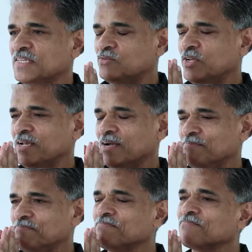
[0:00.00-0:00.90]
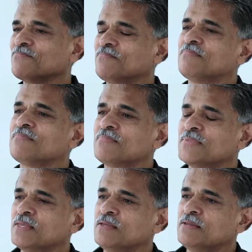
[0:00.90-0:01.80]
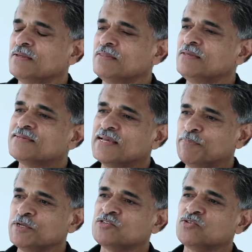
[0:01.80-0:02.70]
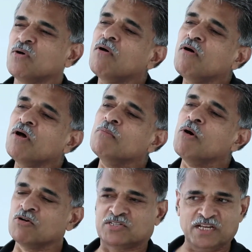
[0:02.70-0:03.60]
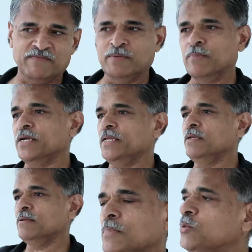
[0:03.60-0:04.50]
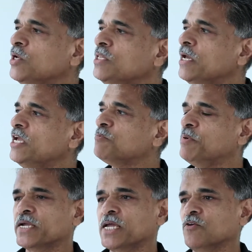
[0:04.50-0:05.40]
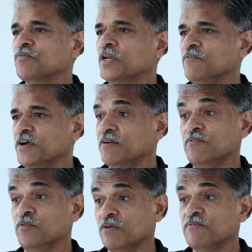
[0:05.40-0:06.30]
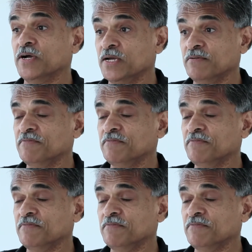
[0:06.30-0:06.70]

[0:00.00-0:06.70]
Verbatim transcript: Sarika, this happens to almost everybody between the age bracket of 35 to 45.